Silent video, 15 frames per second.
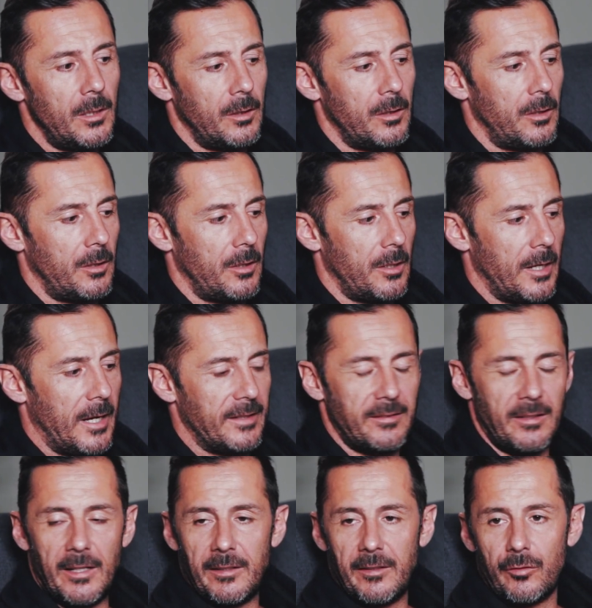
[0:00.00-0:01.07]
the
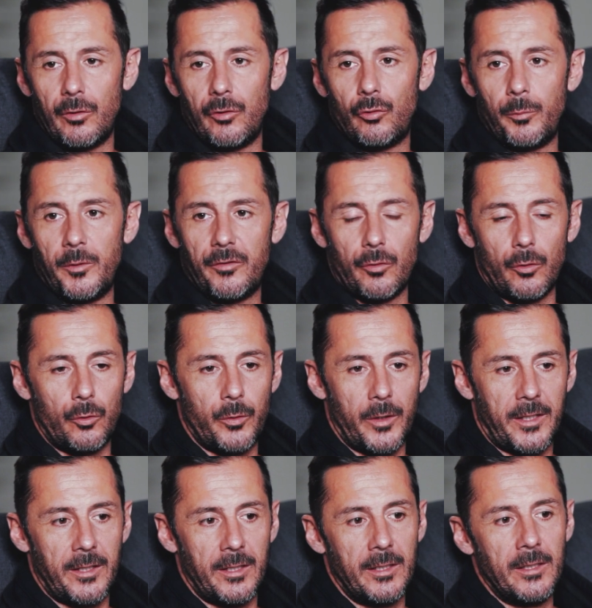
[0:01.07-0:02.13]
internet is going to be so
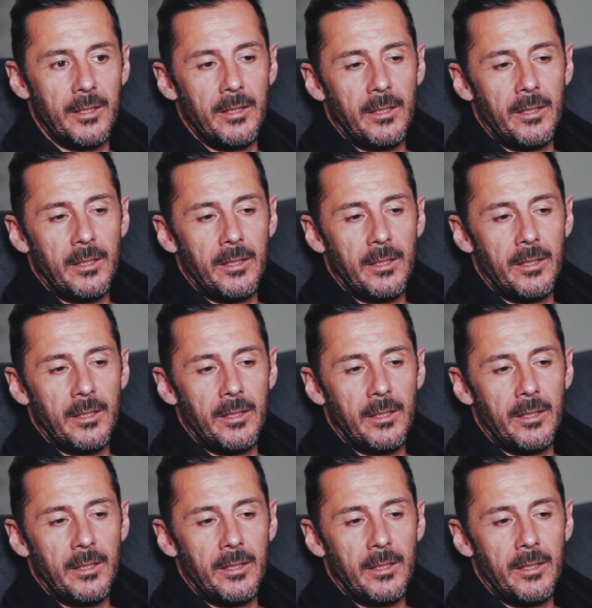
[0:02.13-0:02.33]
quick,